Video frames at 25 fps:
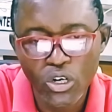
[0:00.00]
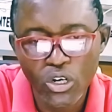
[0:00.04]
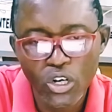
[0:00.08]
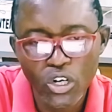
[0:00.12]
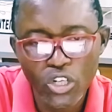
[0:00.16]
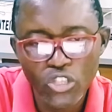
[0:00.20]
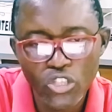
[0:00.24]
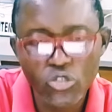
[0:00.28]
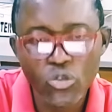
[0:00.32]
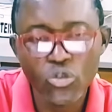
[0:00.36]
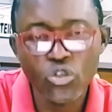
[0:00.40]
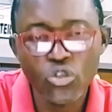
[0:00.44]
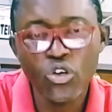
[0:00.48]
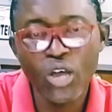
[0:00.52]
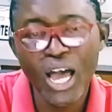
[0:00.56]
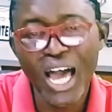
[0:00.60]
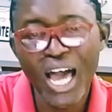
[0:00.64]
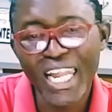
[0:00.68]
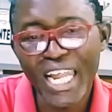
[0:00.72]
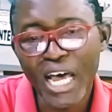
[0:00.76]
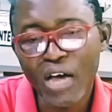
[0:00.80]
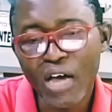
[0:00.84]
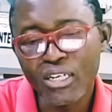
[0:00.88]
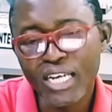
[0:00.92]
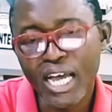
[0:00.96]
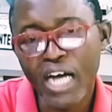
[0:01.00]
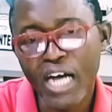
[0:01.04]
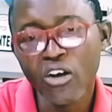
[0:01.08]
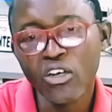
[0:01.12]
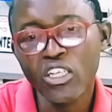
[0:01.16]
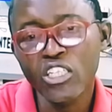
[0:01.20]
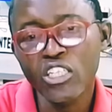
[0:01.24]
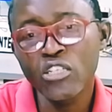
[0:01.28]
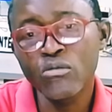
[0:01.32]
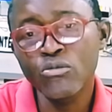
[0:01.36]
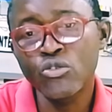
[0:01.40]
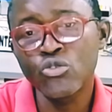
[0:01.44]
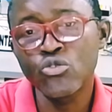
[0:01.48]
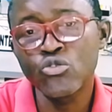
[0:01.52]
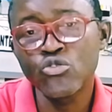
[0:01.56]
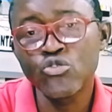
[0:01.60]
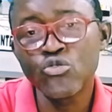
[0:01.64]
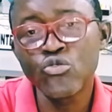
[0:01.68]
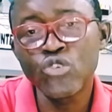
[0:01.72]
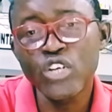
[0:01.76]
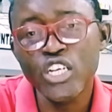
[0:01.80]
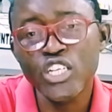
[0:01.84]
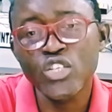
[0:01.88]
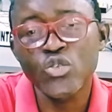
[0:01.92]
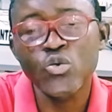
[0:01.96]
So you allow the algorithm to do
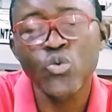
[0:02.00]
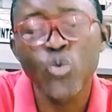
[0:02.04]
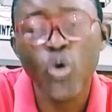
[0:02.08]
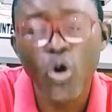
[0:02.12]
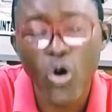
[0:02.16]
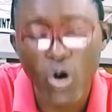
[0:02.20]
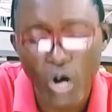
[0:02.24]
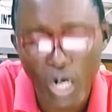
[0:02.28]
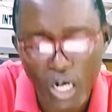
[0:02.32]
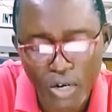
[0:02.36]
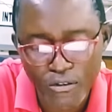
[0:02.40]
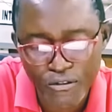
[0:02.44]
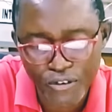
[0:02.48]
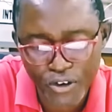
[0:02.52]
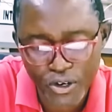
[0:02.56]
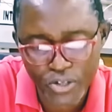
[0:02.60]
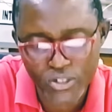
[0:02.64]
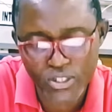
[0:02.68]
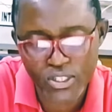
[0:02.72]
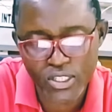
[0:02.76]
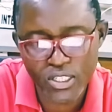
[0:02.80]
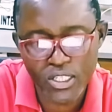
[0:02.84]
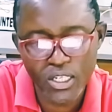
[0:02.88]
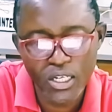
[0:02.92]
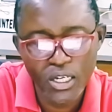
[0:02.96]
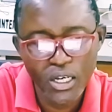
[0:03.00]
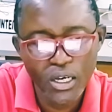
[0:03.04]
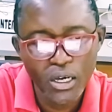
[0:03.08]
its work first,